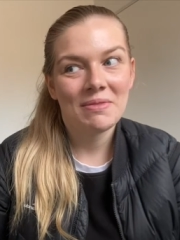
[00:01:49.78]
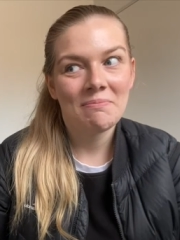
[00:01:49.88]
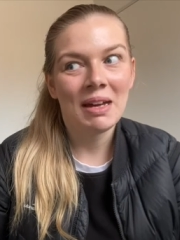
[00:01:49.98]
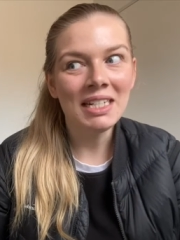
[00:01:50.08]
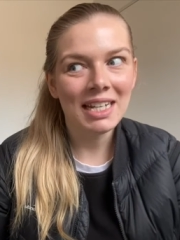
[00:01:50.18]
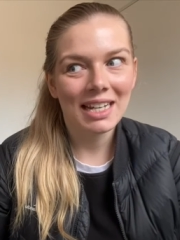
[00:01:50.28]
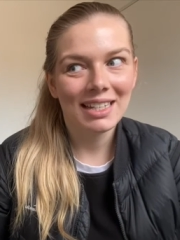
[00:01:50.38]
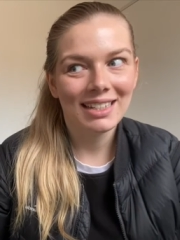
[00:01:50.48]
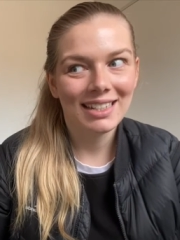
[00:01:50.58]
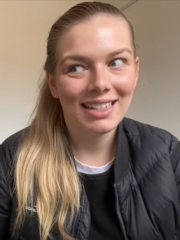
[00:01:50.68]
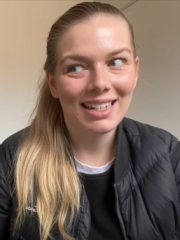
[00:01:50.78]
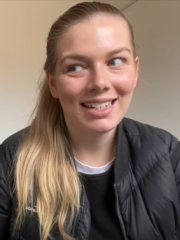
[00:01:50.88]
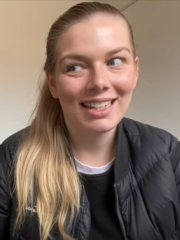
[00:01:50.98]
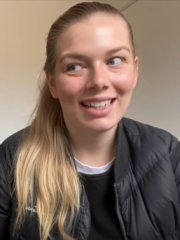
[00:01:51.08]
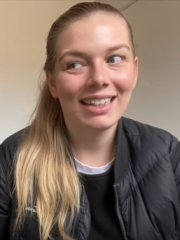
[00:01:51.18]
Monday,
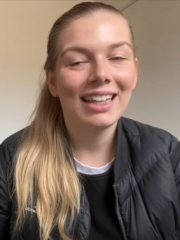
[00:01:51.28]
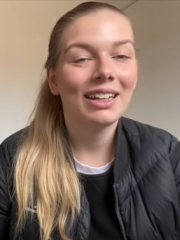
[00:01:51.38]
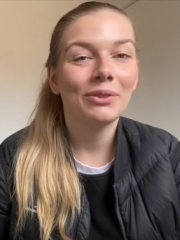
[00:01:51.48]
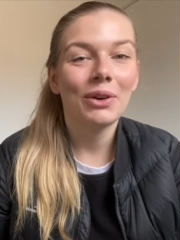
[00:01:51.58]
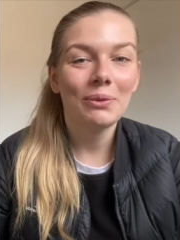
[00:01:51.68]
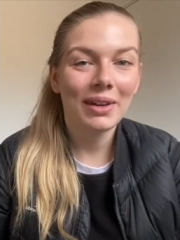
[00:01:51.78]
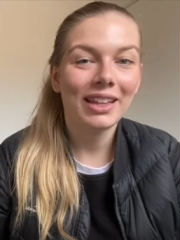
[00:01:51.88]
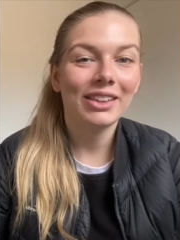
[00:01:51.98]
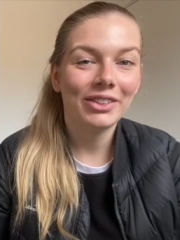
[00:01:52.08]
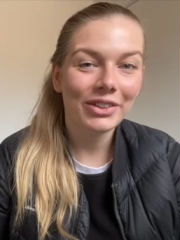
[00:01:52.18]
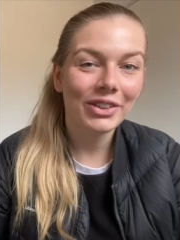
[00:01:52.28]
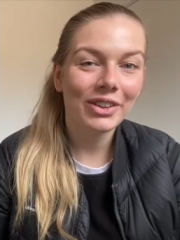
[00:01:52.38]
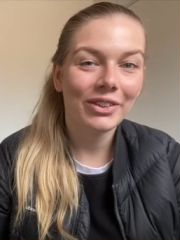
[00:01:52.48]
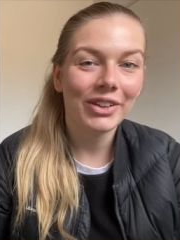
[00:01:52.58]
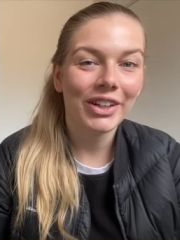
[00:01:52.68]
essentially, like what we look
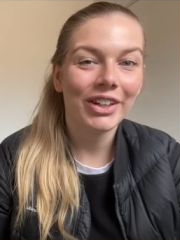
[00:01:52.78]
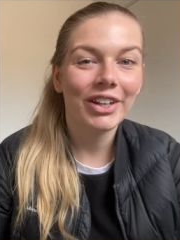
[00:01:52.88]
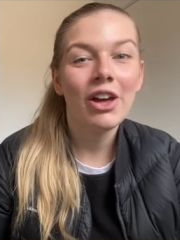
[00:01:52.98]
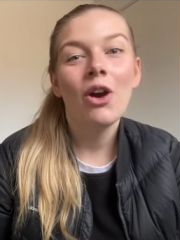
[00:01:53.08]
through,